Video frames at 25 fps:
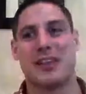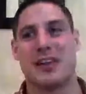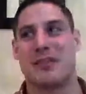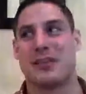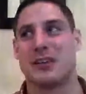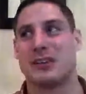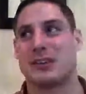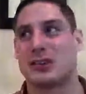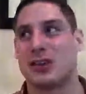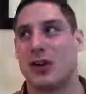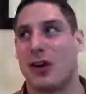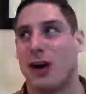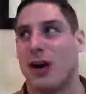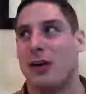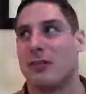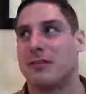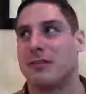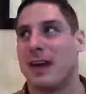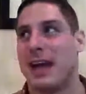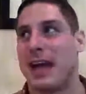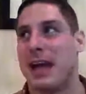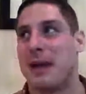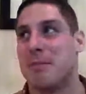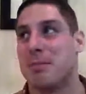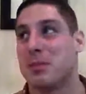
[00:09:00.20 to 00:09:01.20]
the different sort
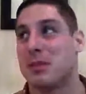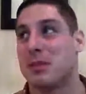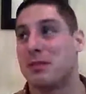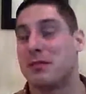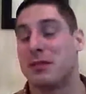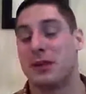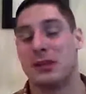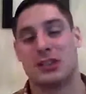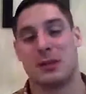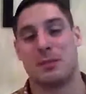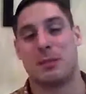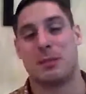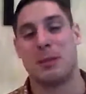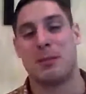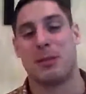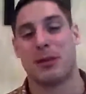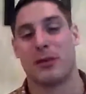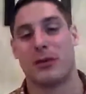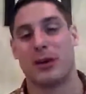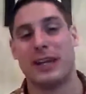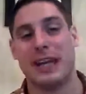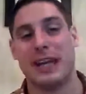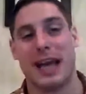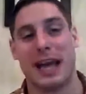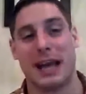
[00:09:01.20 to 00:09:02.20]
of foods that people
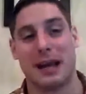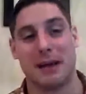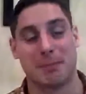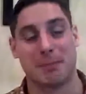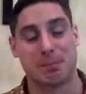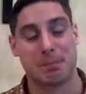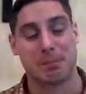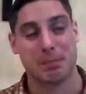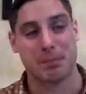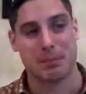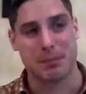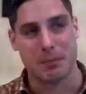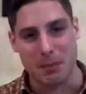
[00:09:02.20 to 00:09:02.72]
are eating,